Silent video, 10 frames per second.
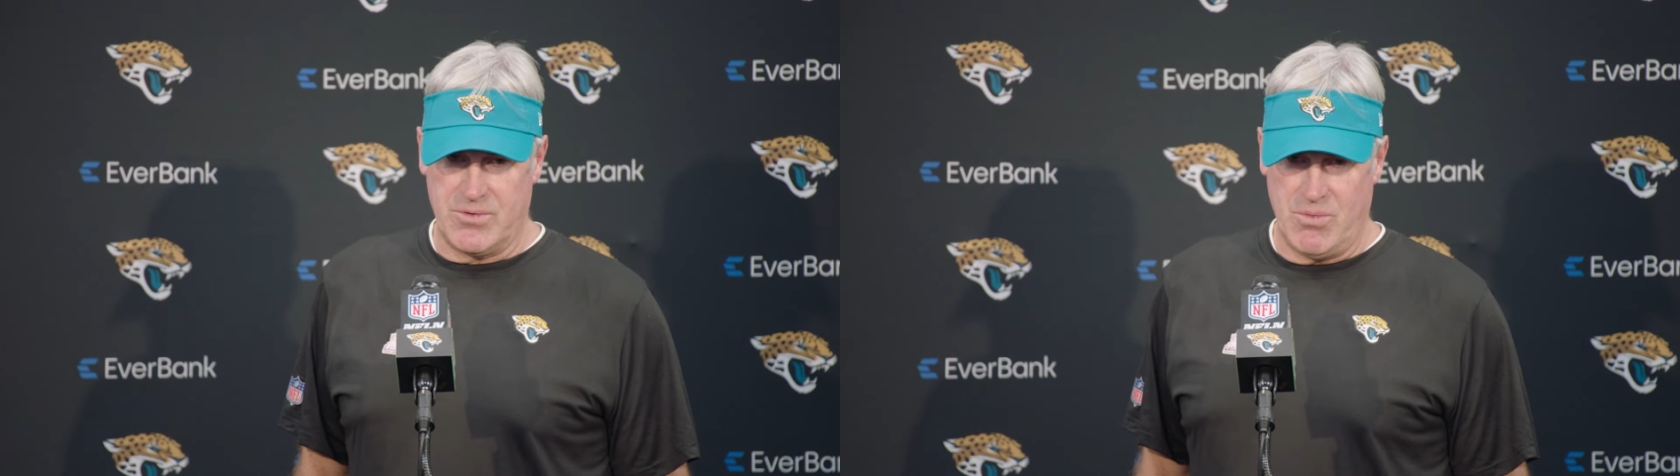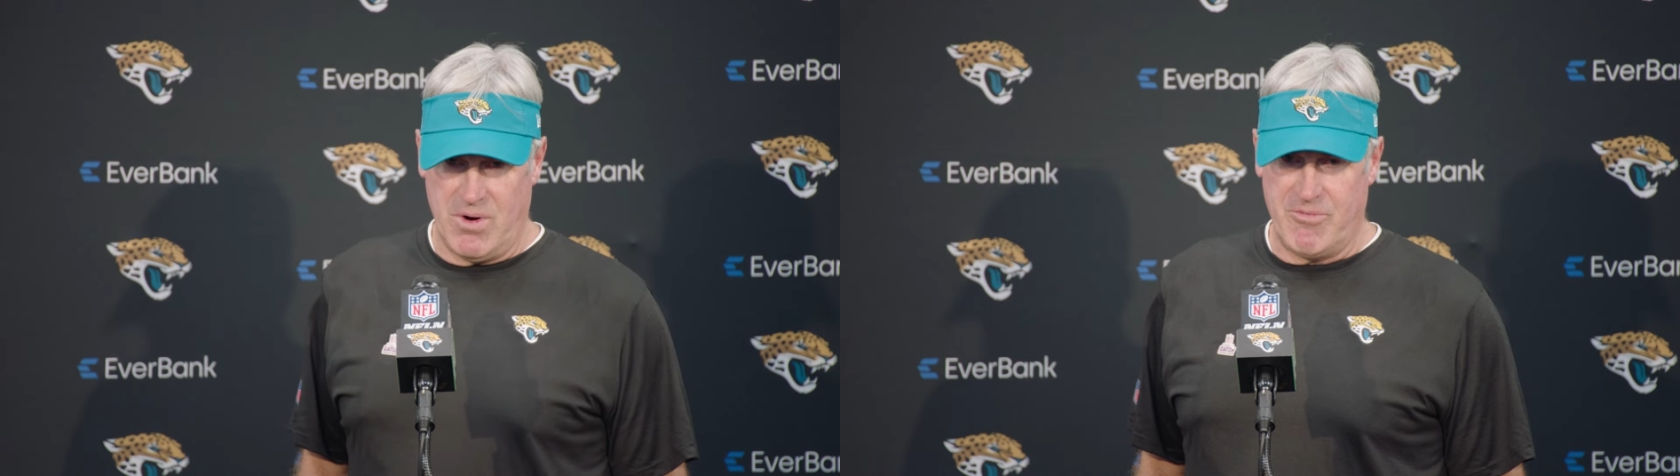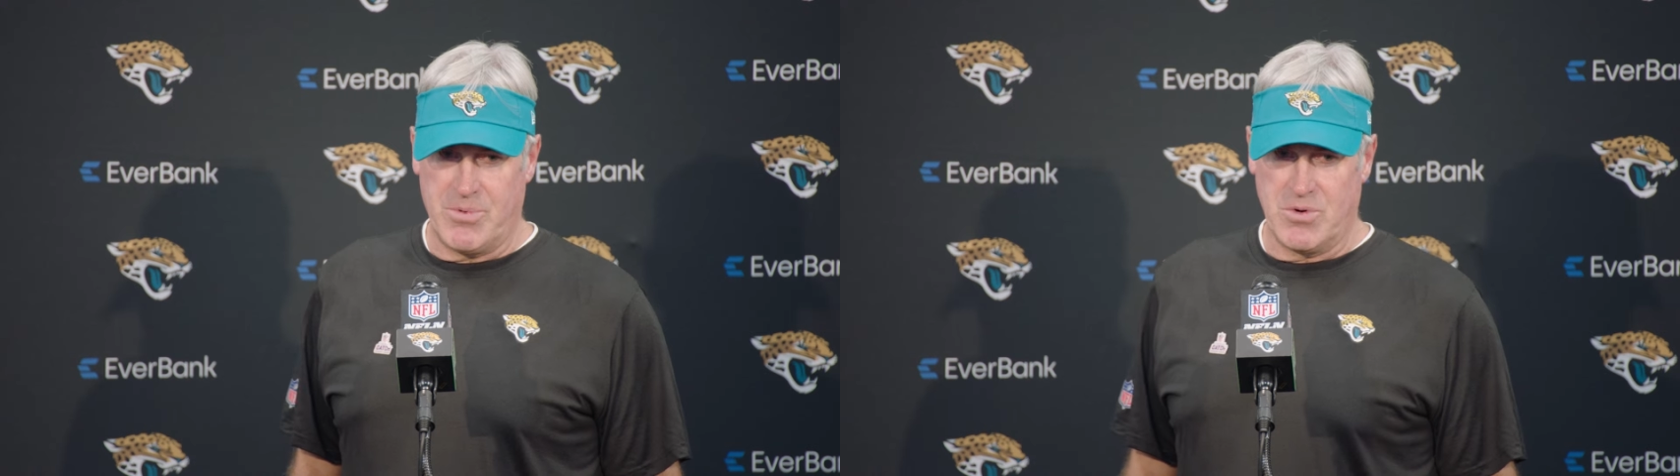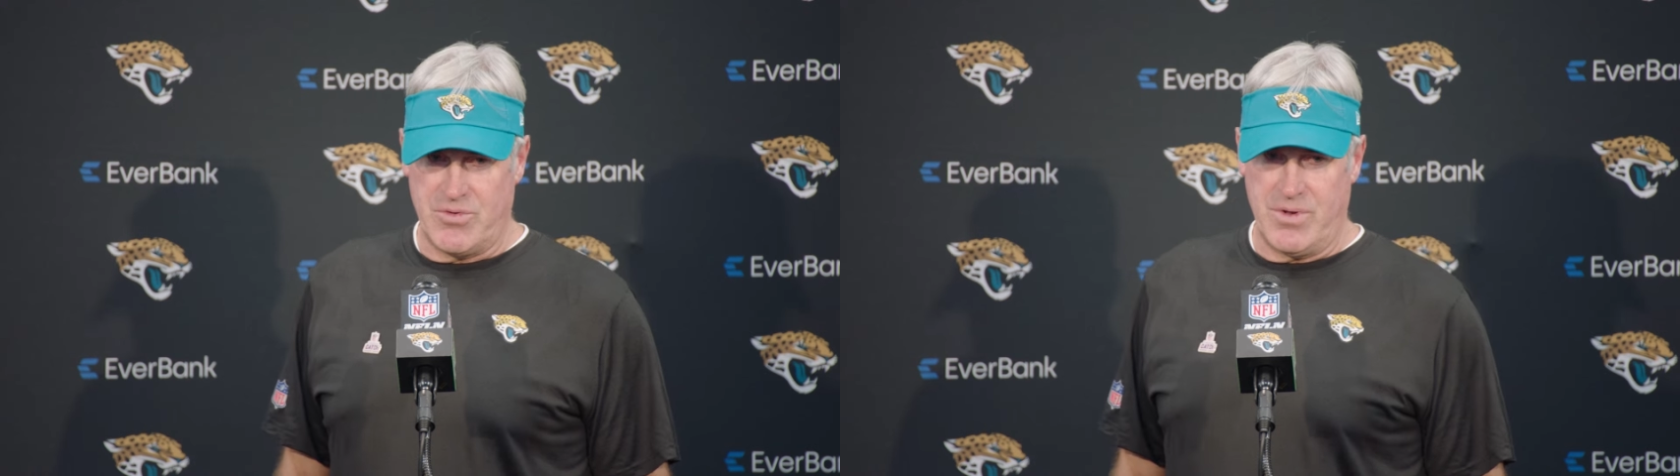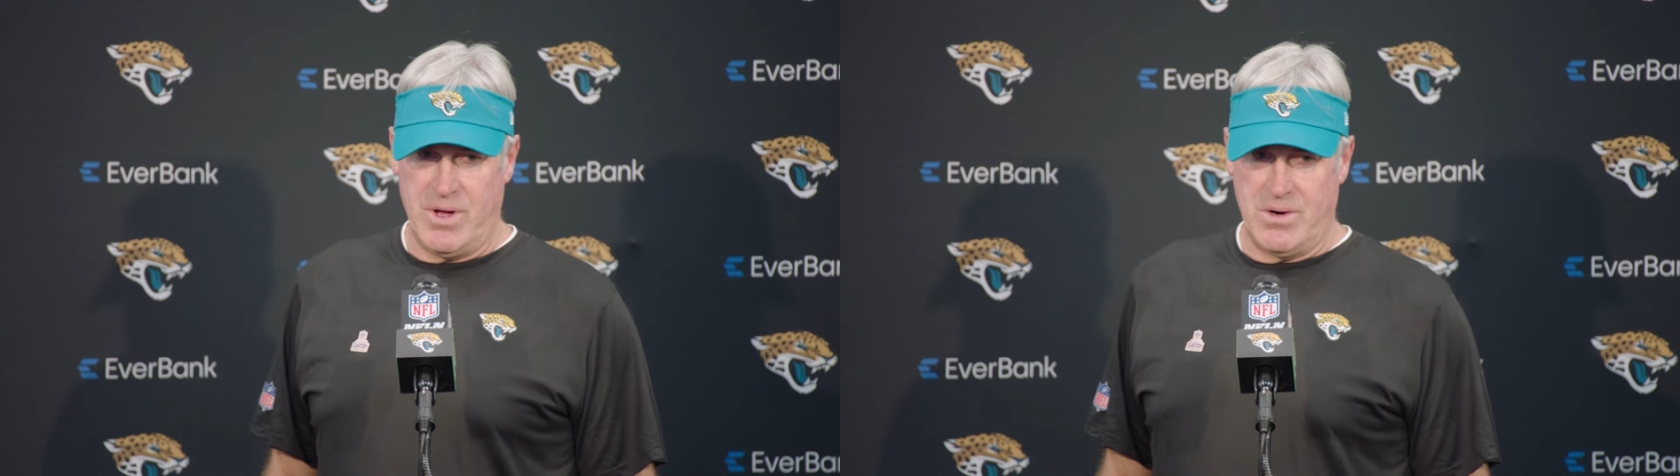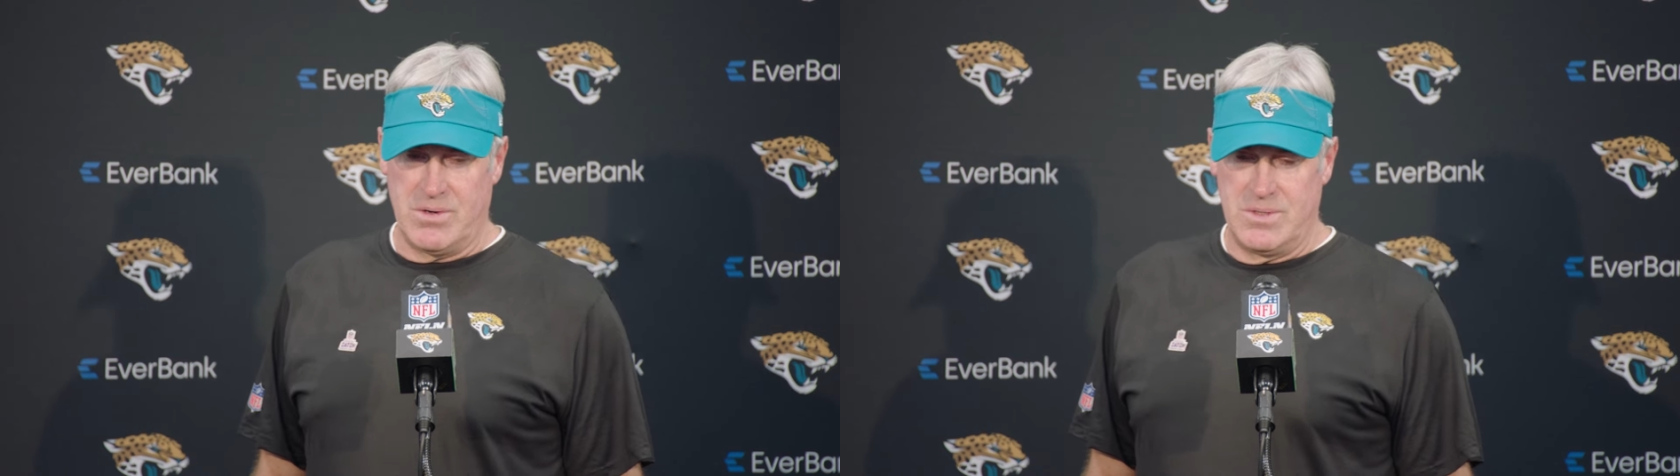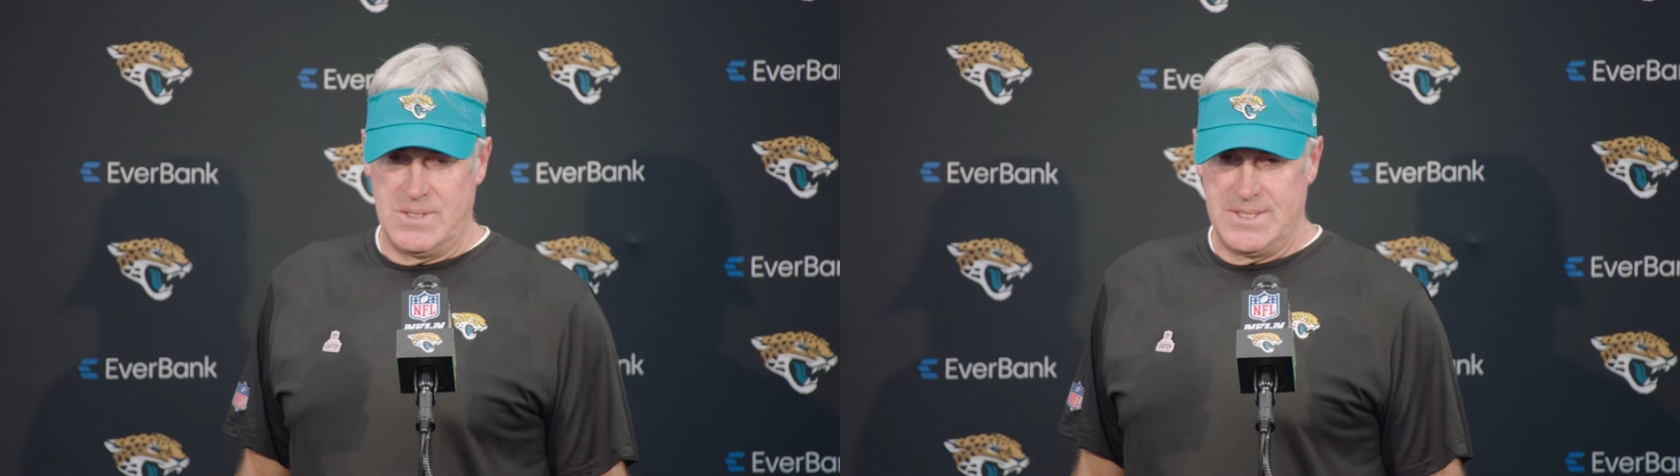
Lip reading: 12 personnel